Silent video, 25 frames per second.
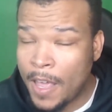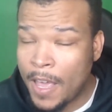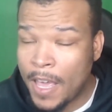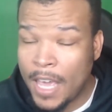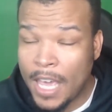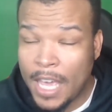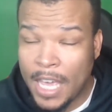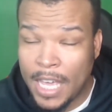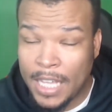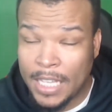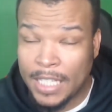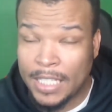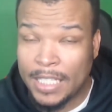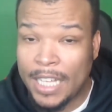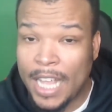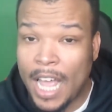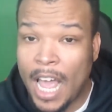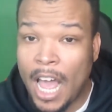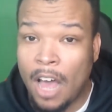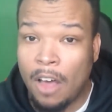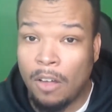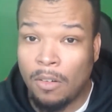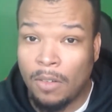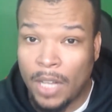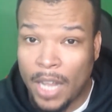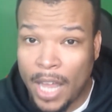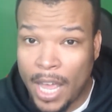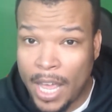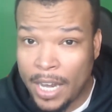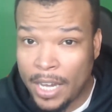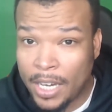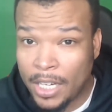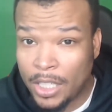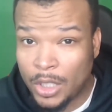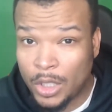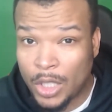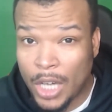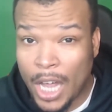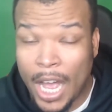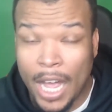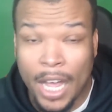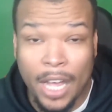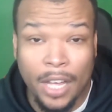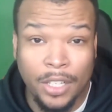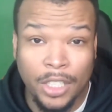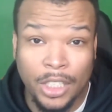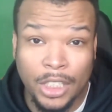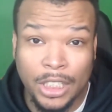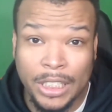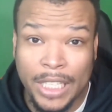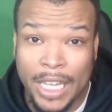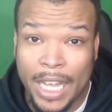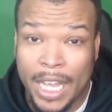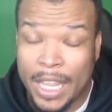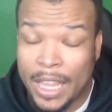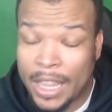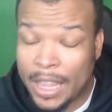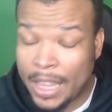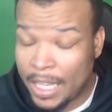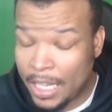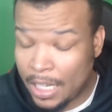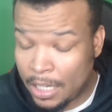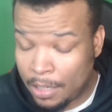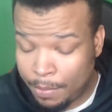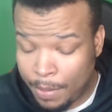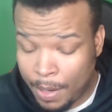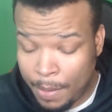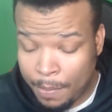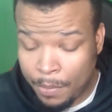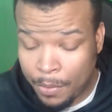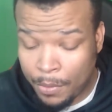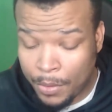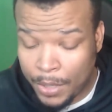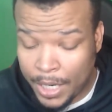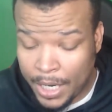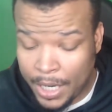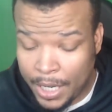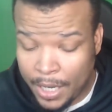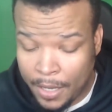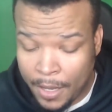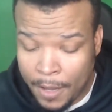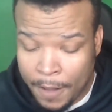is outlandish. I understand these people need,